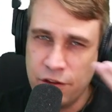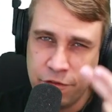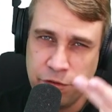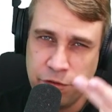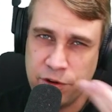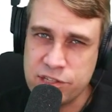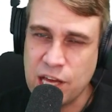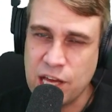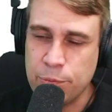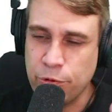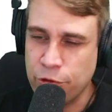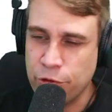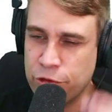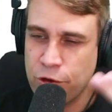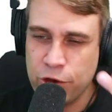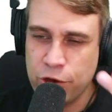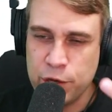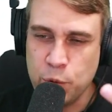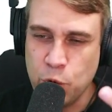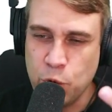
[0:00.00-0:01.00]
For example,
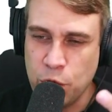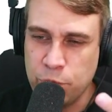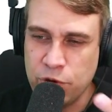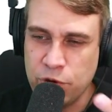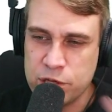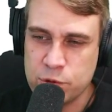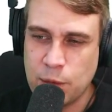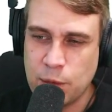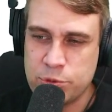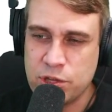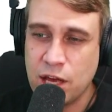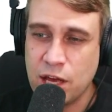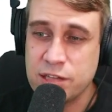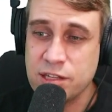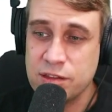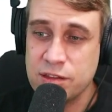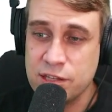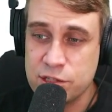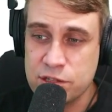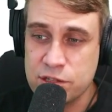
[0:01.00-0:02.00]
30 WordPress websites,
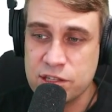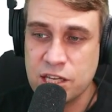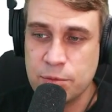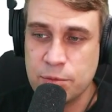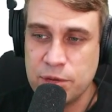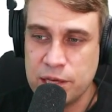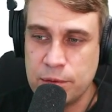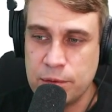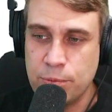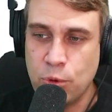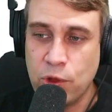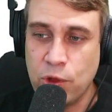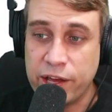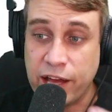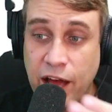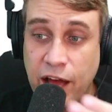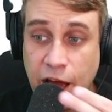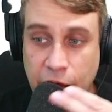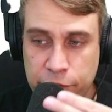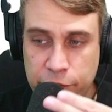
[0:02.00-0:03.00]
and this is going to be more like
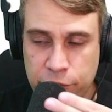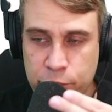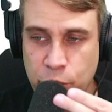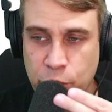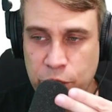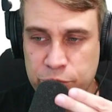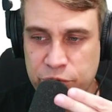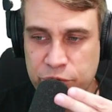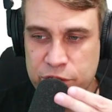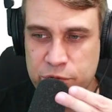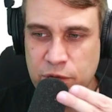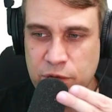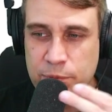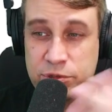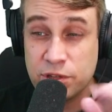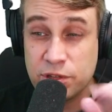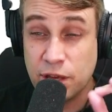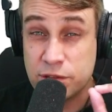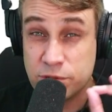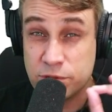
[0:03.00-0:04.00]
100 WordPress websites.